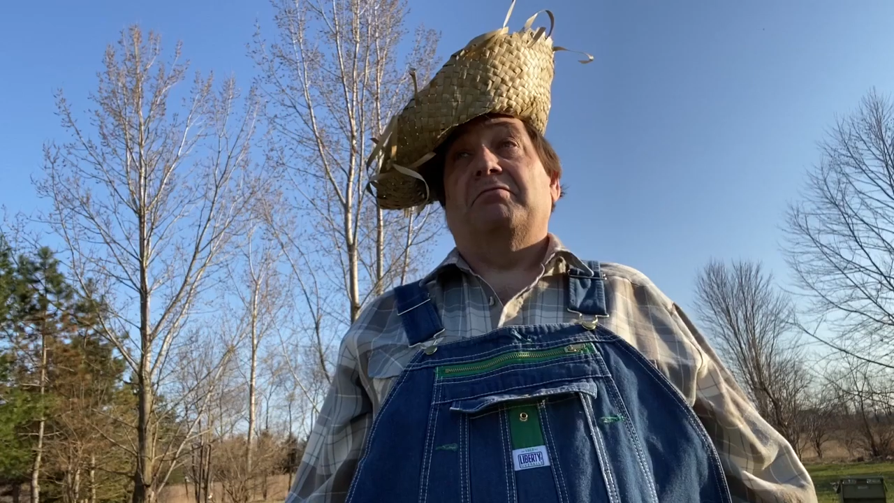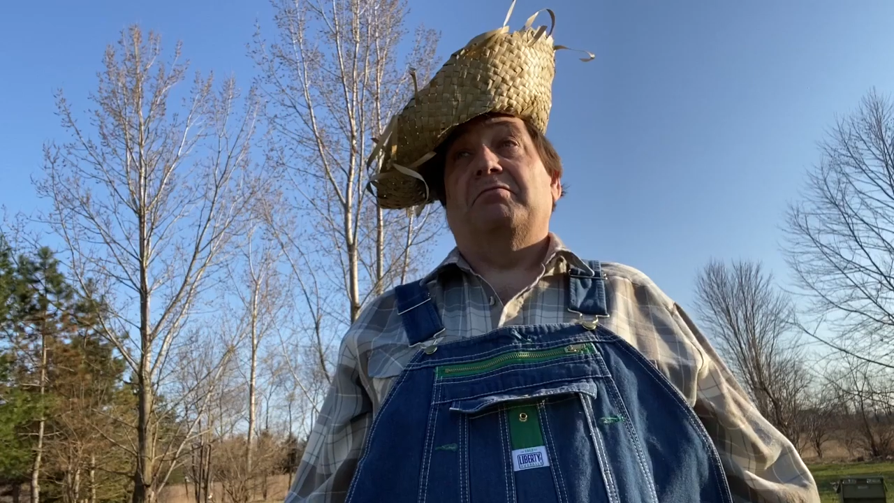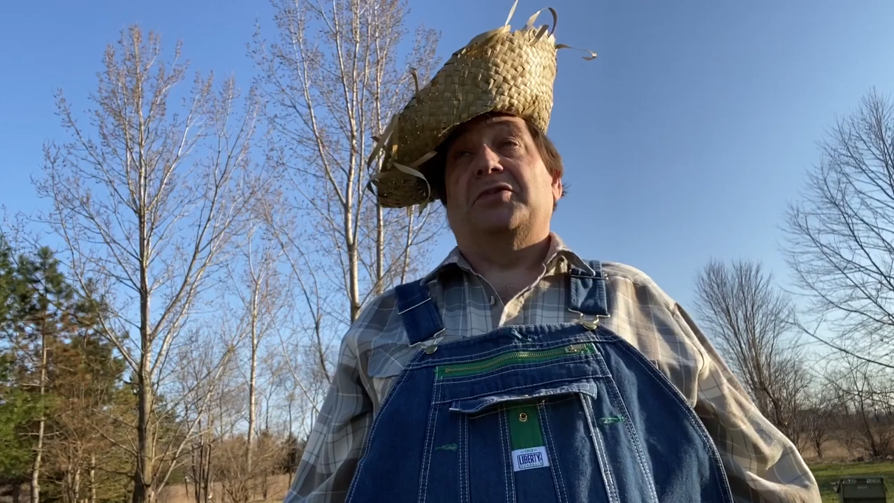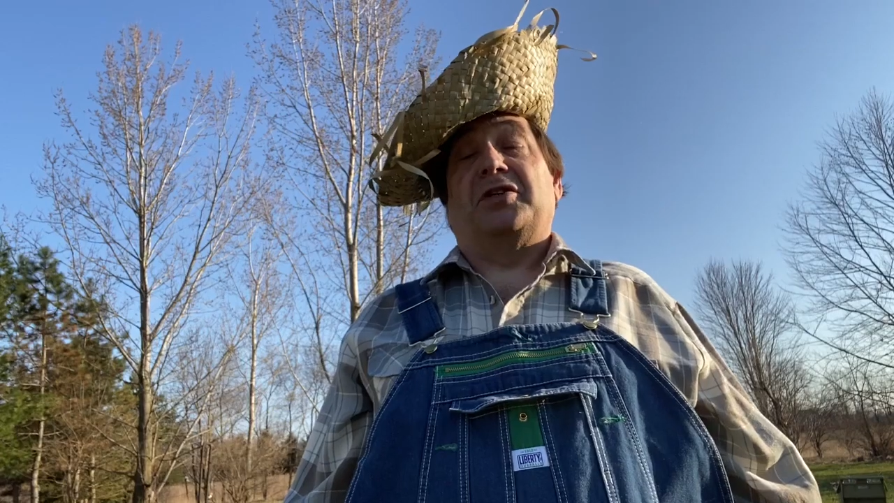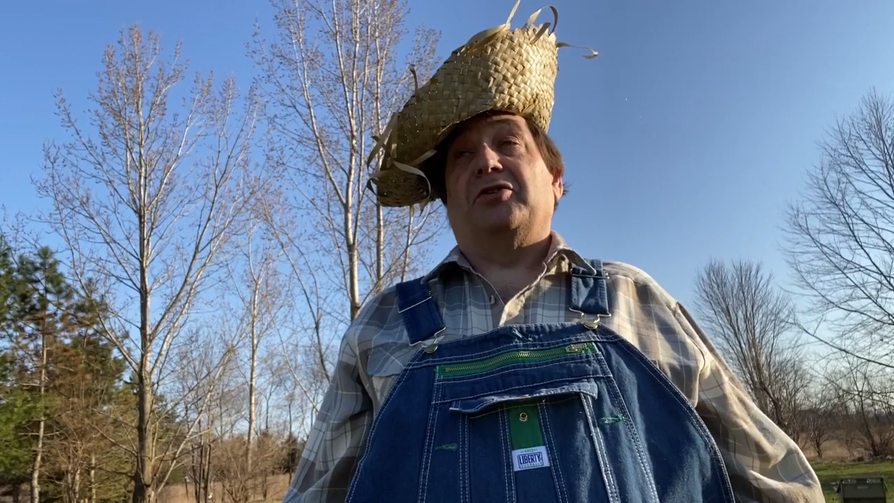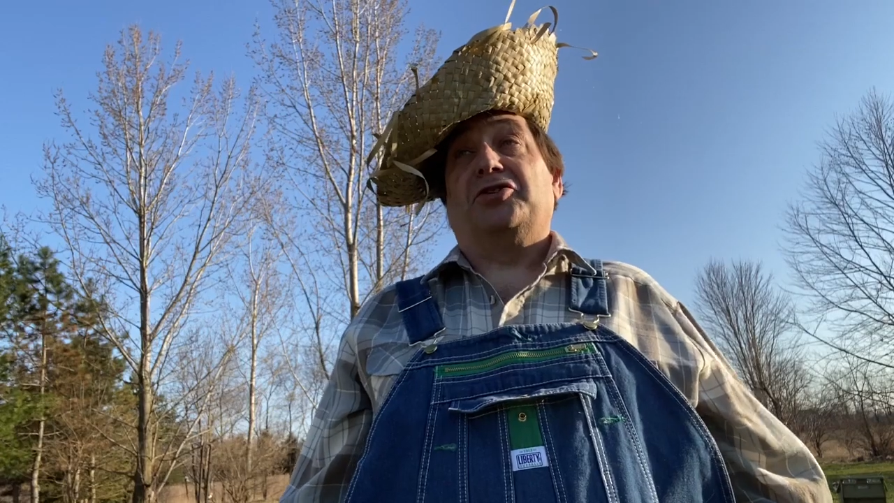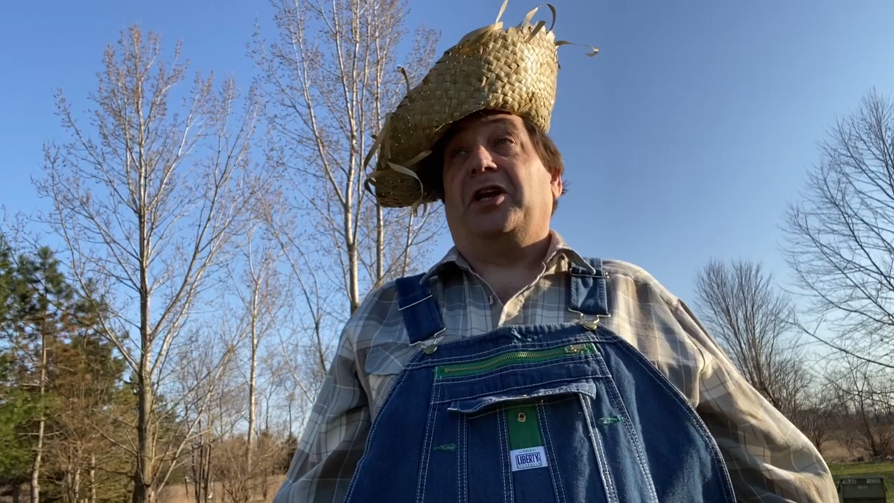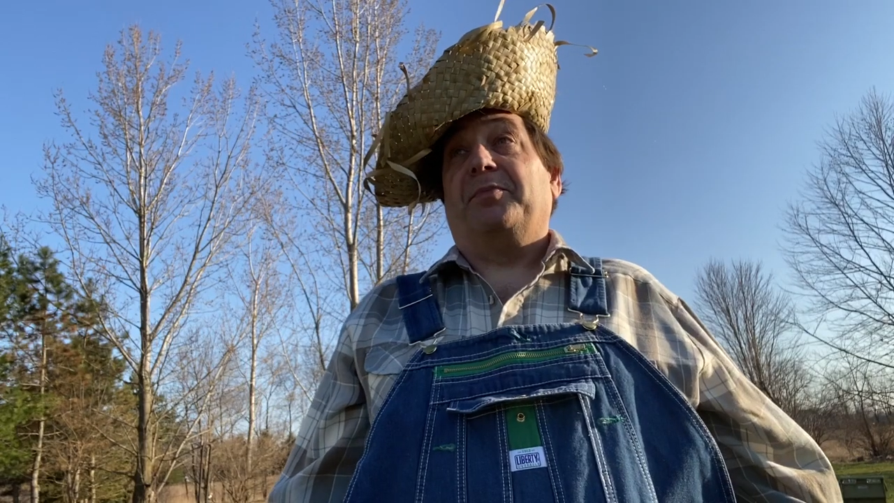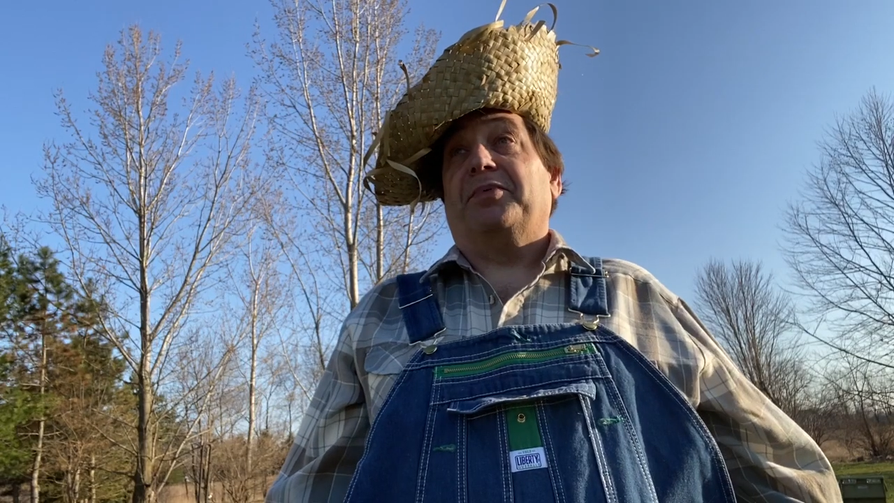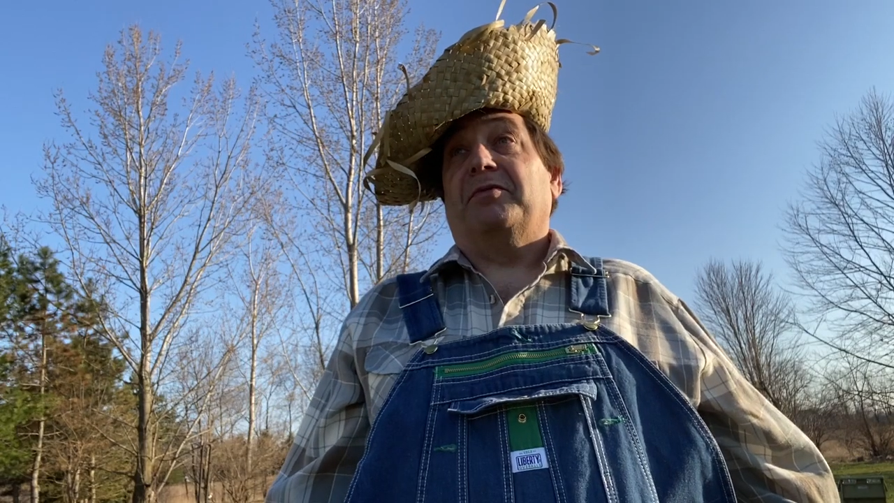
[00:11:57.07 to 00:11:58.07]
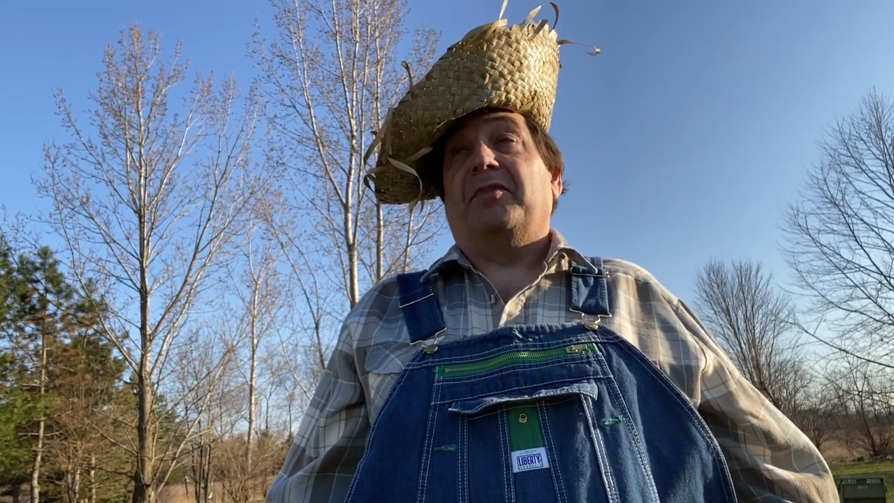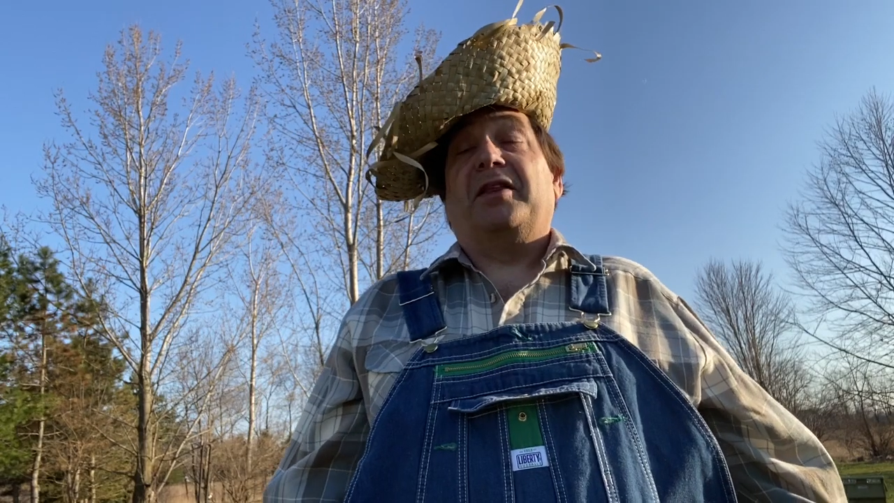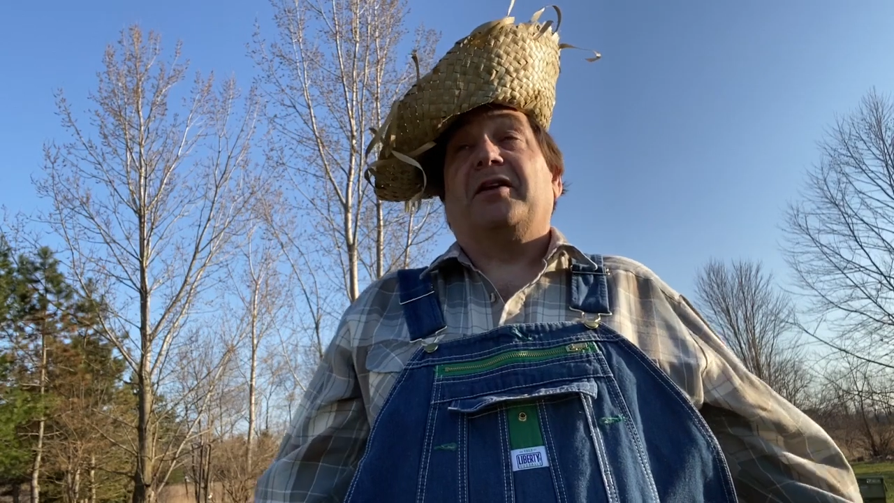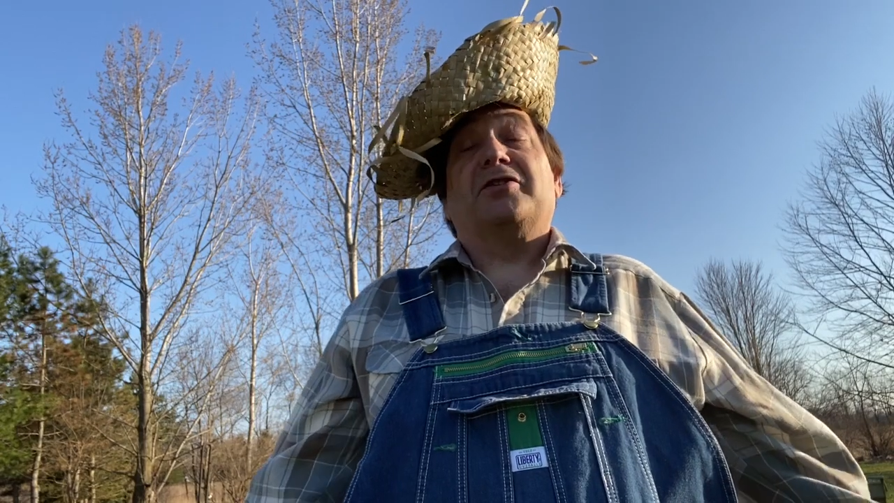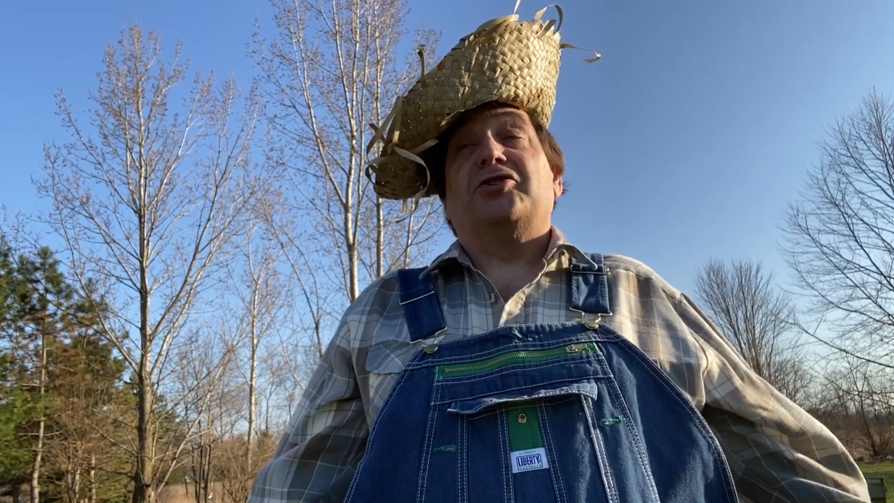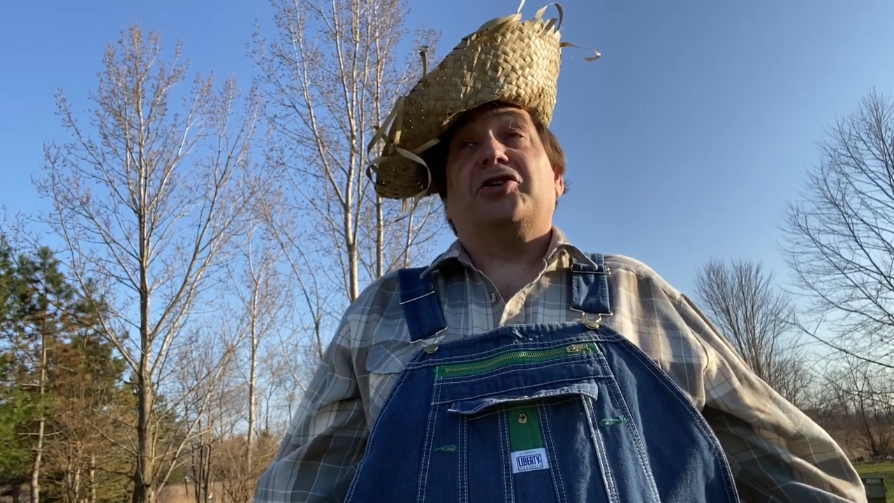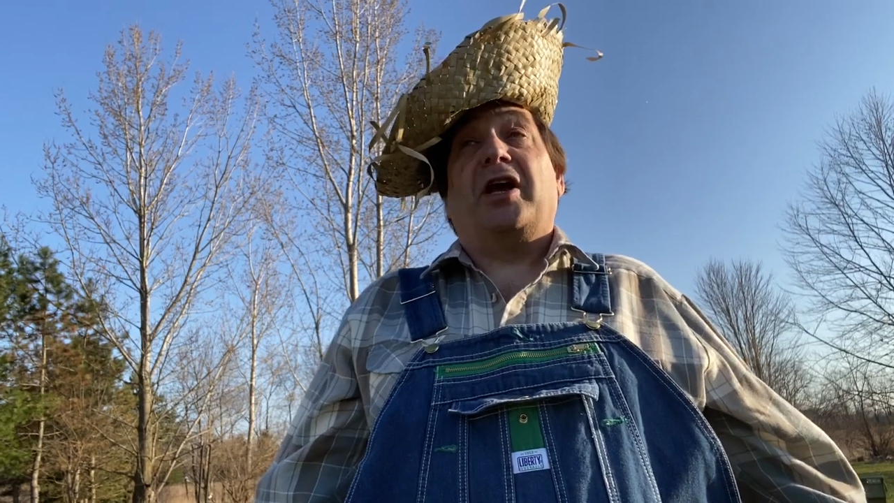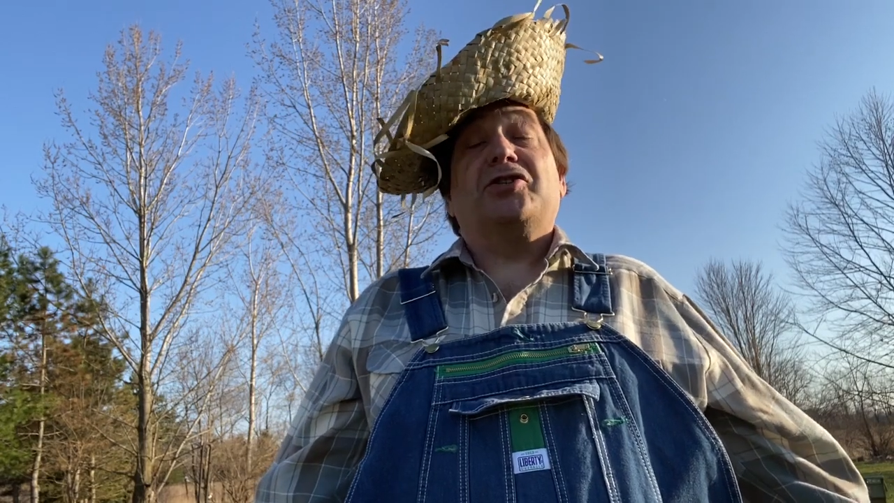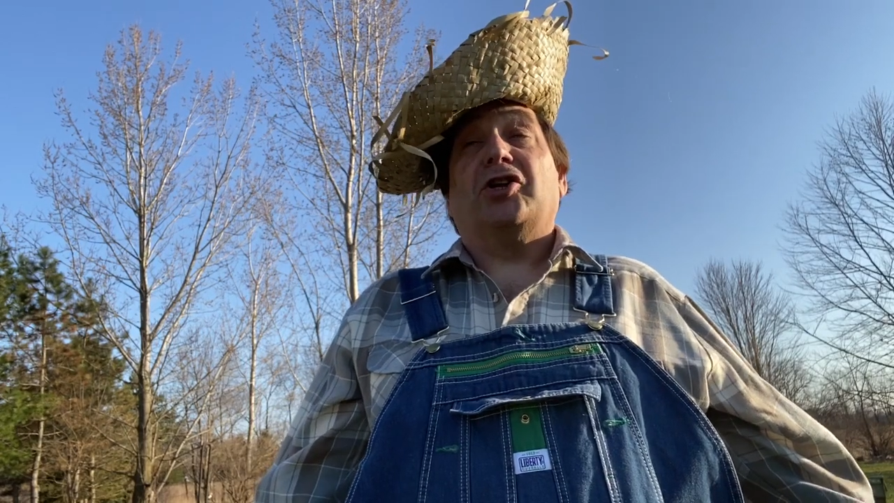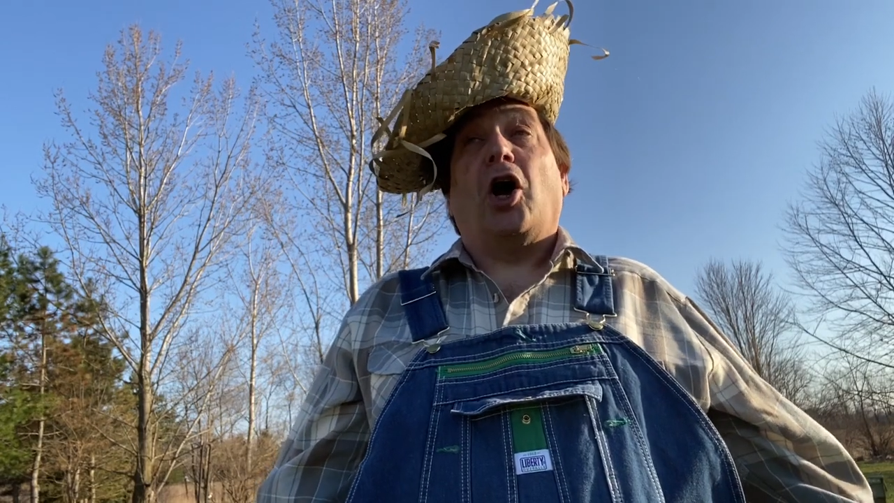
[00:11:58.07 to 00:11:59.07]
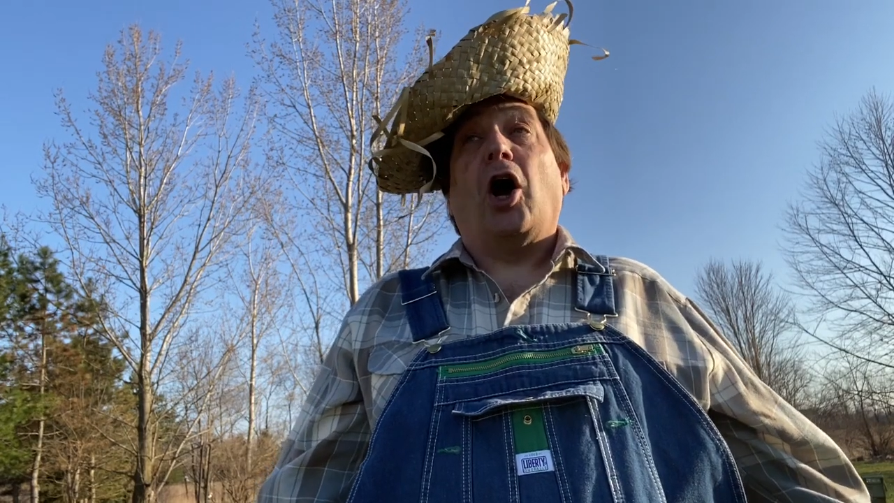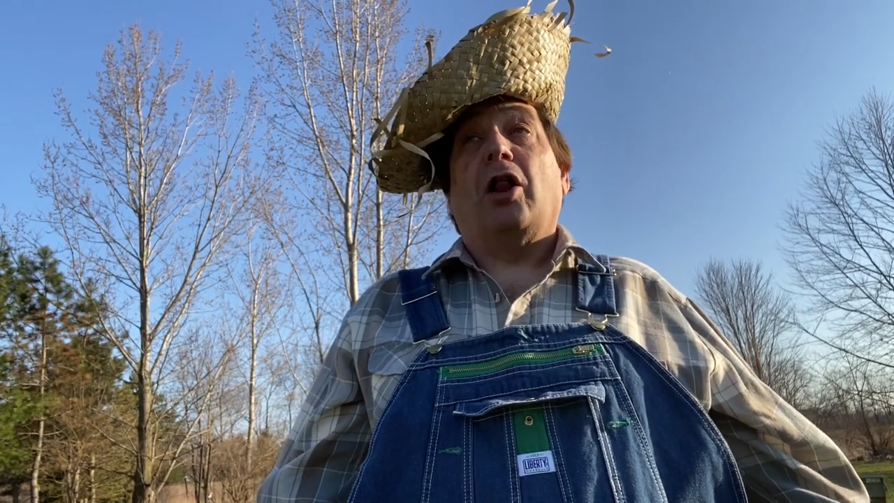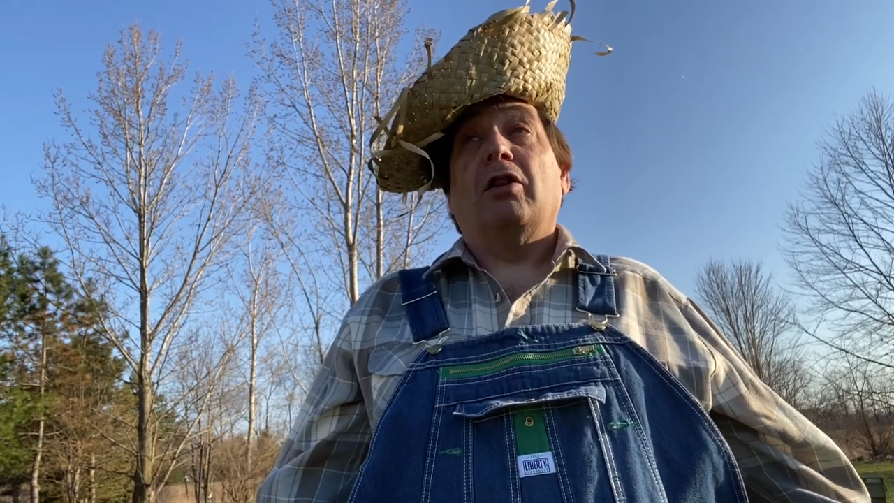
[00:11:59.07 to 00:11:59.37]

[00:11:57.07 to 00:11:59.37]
still sheep. It doesn't change at all.